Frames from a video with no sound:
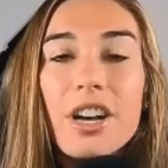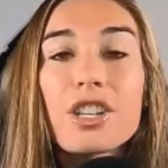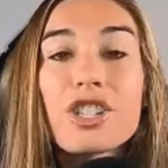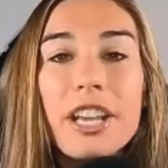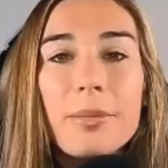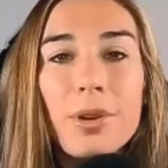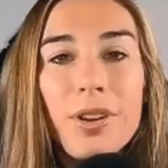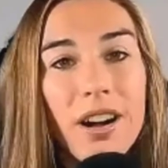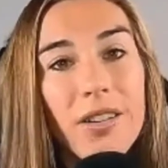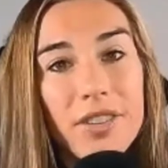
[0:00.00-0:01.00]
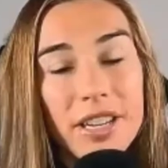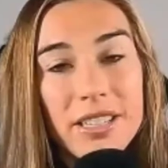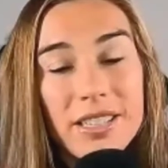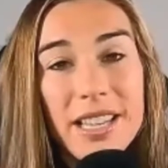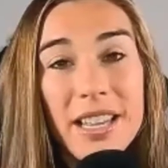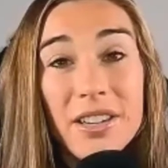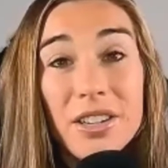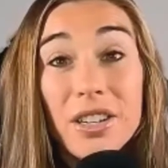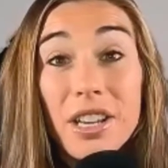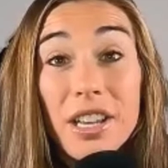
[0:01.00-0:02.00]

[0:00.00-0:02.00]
unshakable confidence and